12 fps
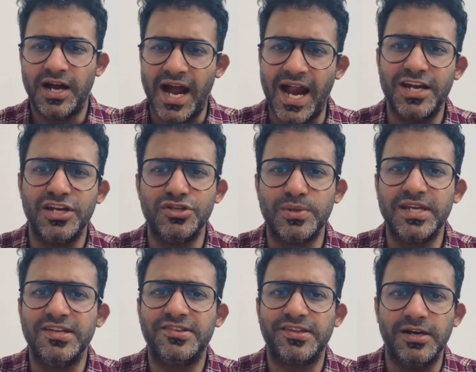hand
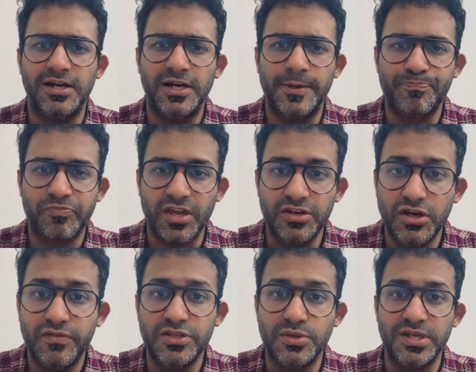injuries,
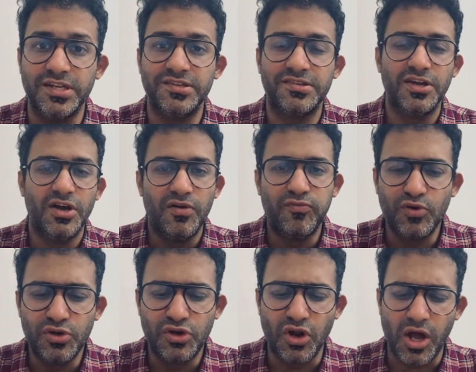nerve injuries,
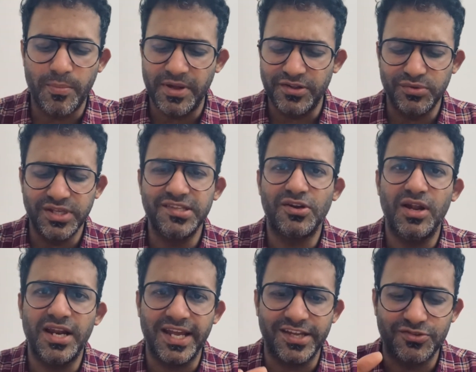foot drop. So these are
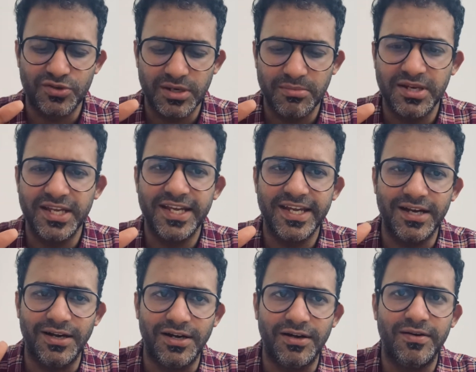all
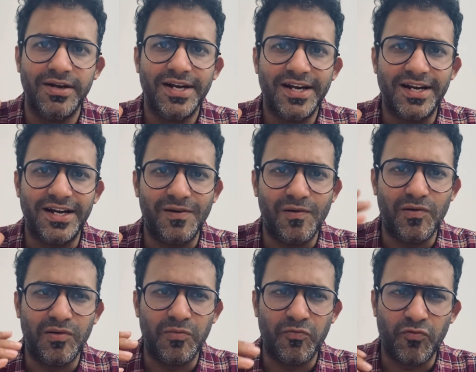extremely
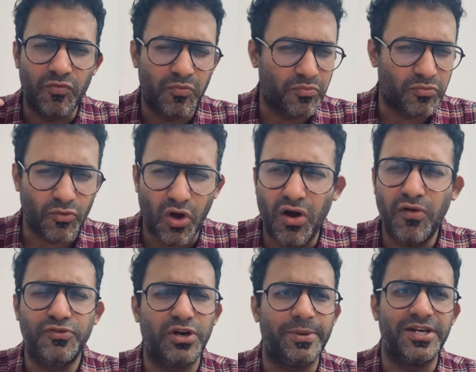
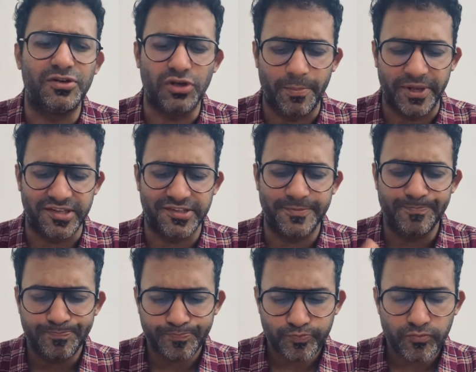oft-repeated
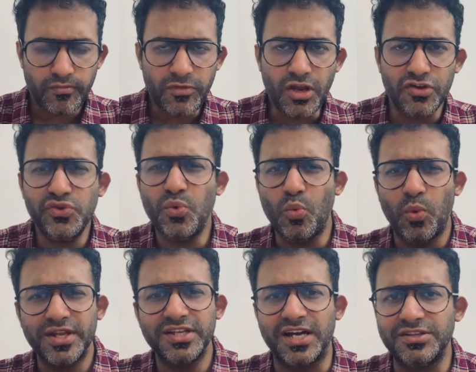topics. So
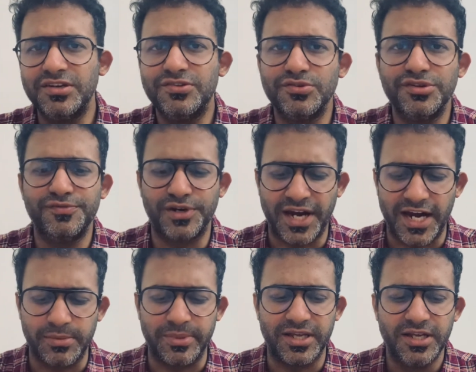what are the other resources for
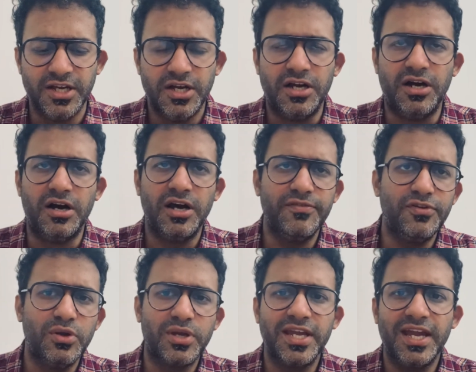anatomy? If
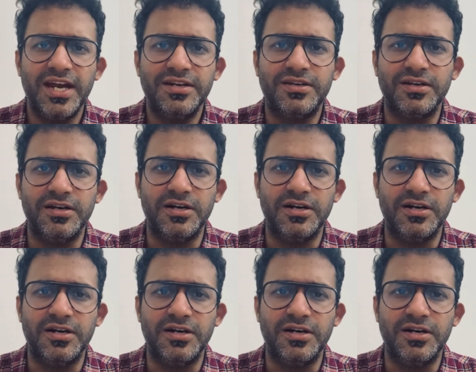you're looking at